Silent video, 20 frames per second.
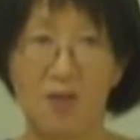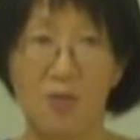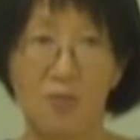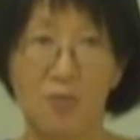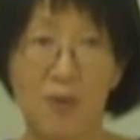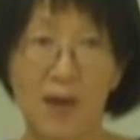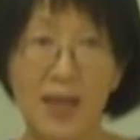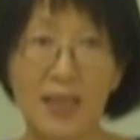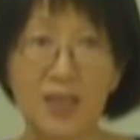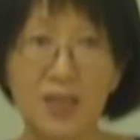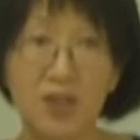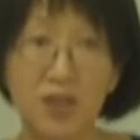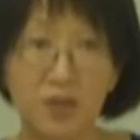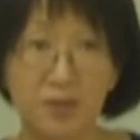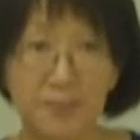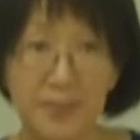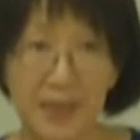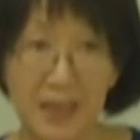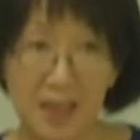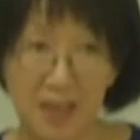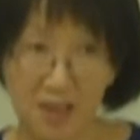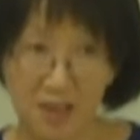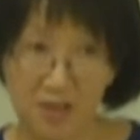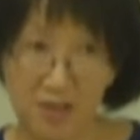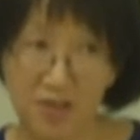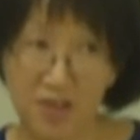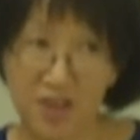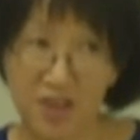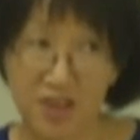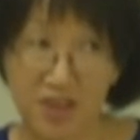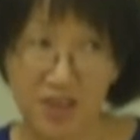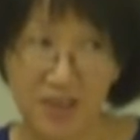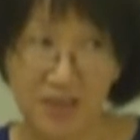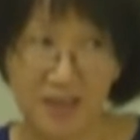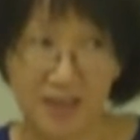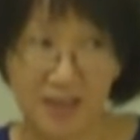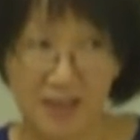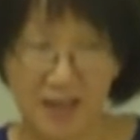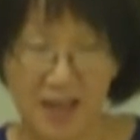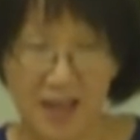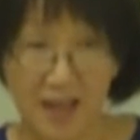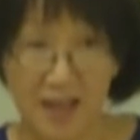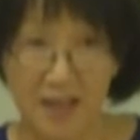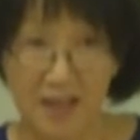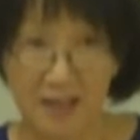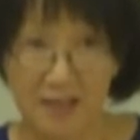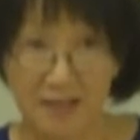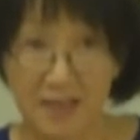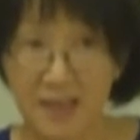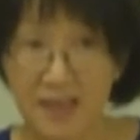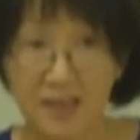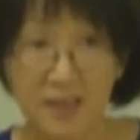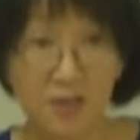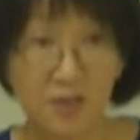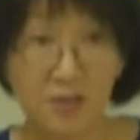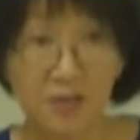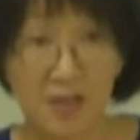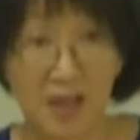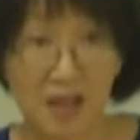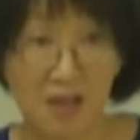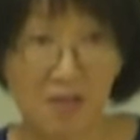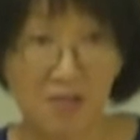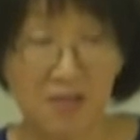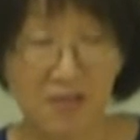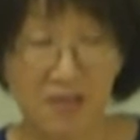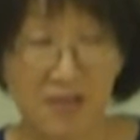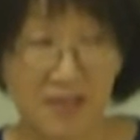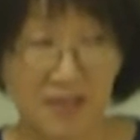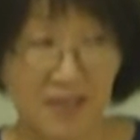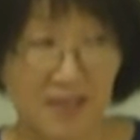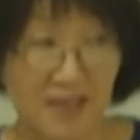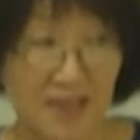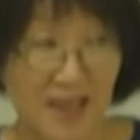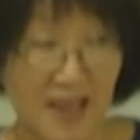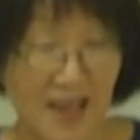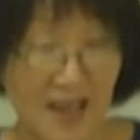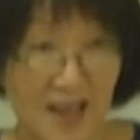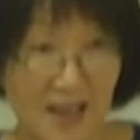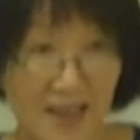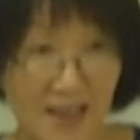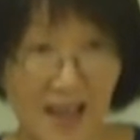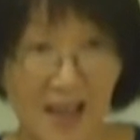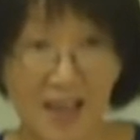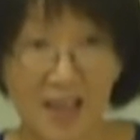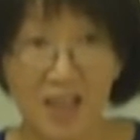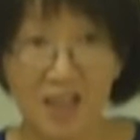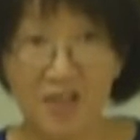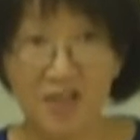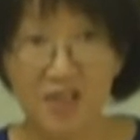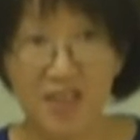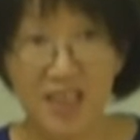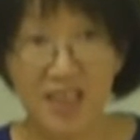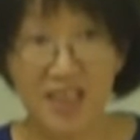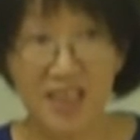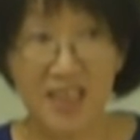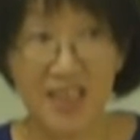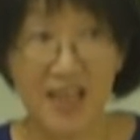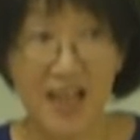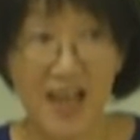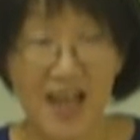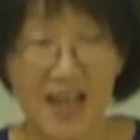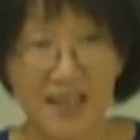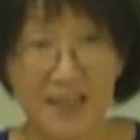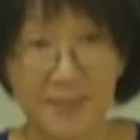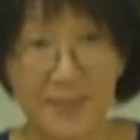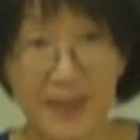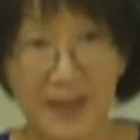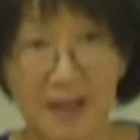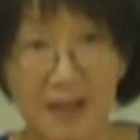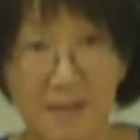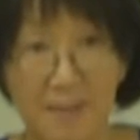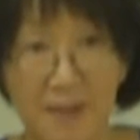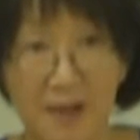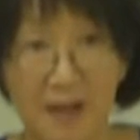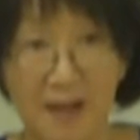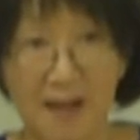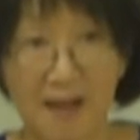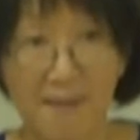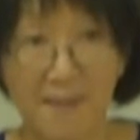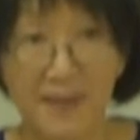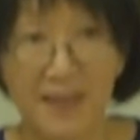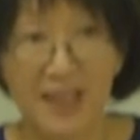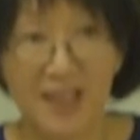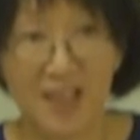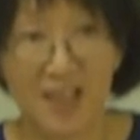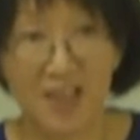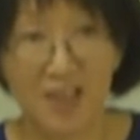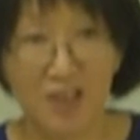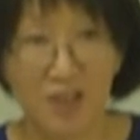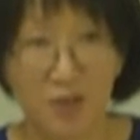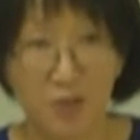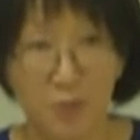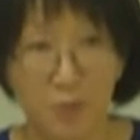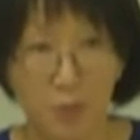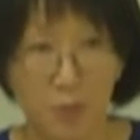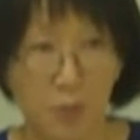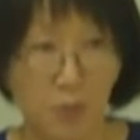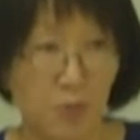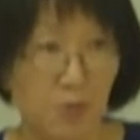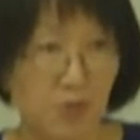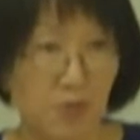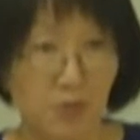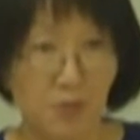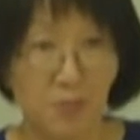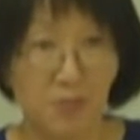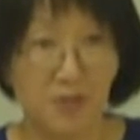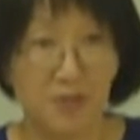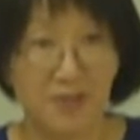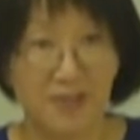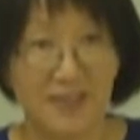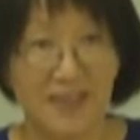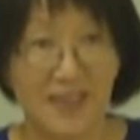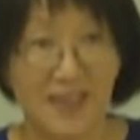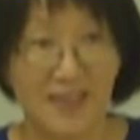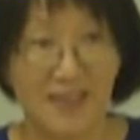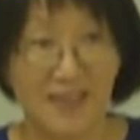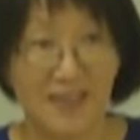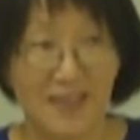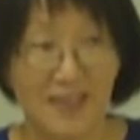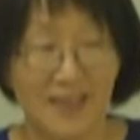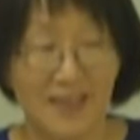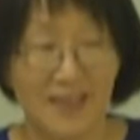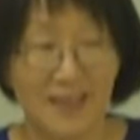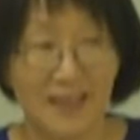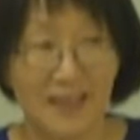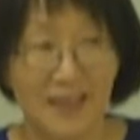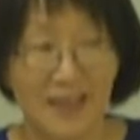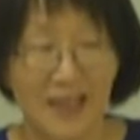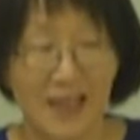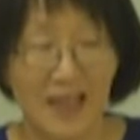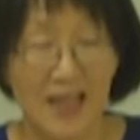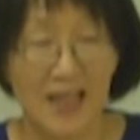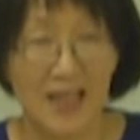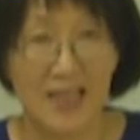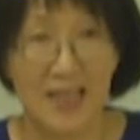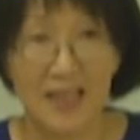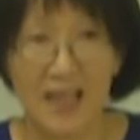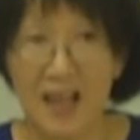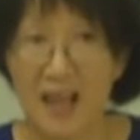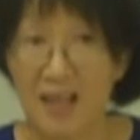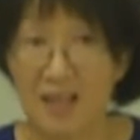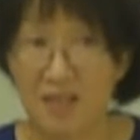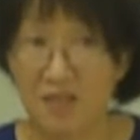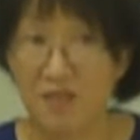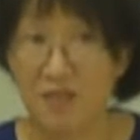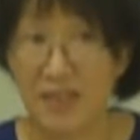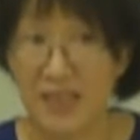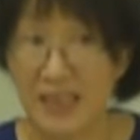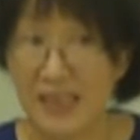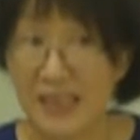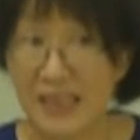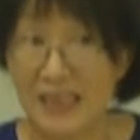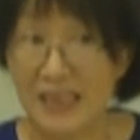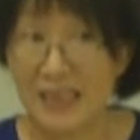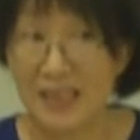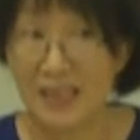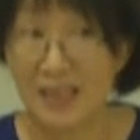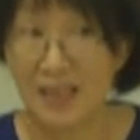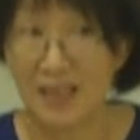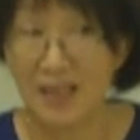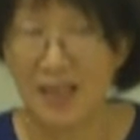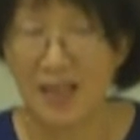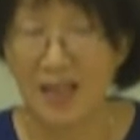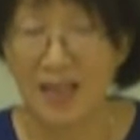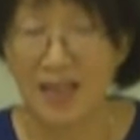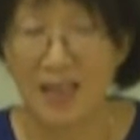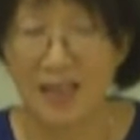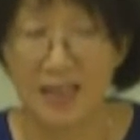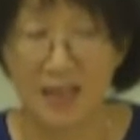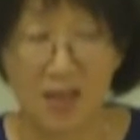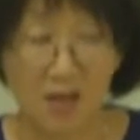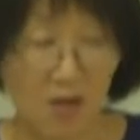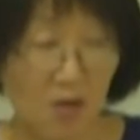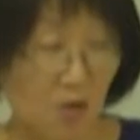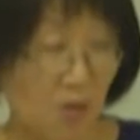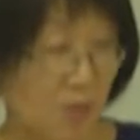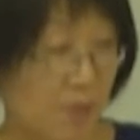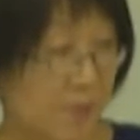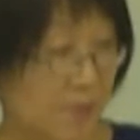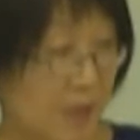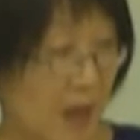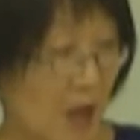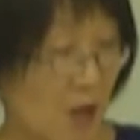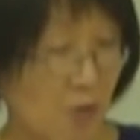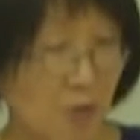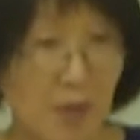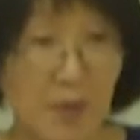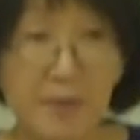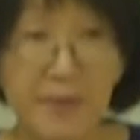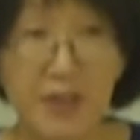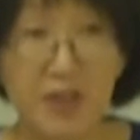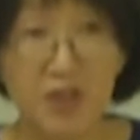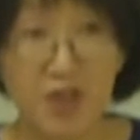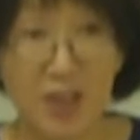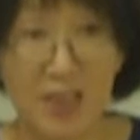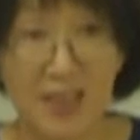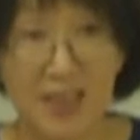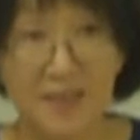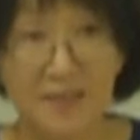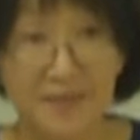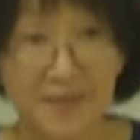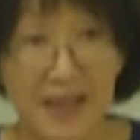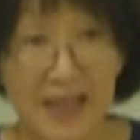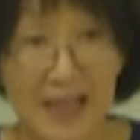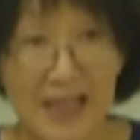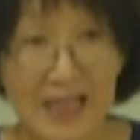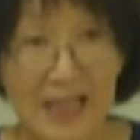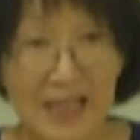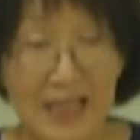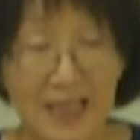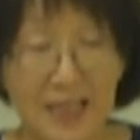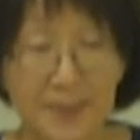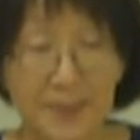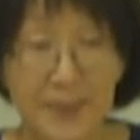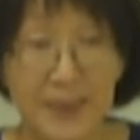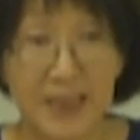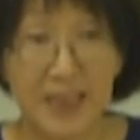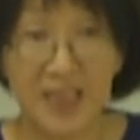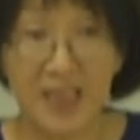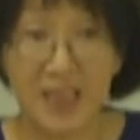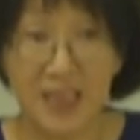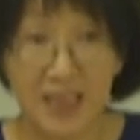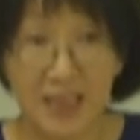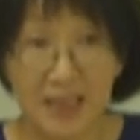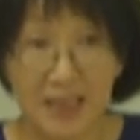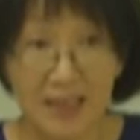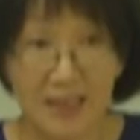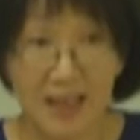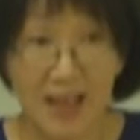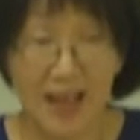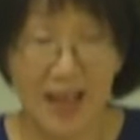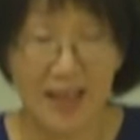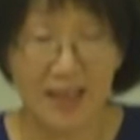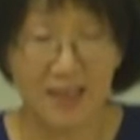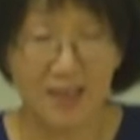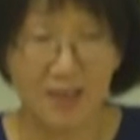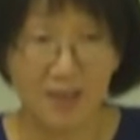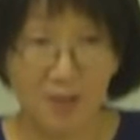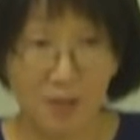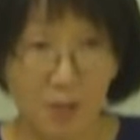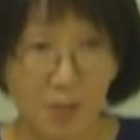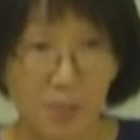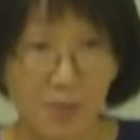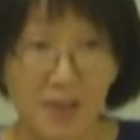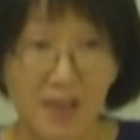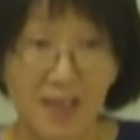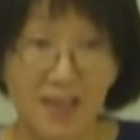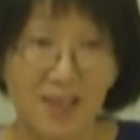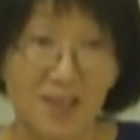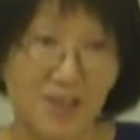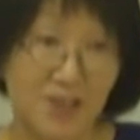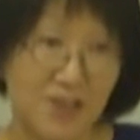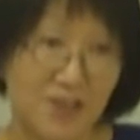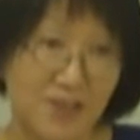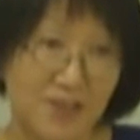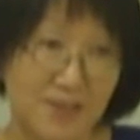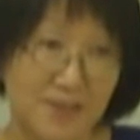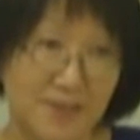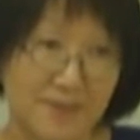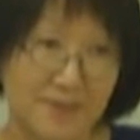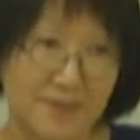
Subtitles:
Why it should be English? There is no doubt that English has become a common language for the global society. Is there any reason? So how can we justify its position as a global language?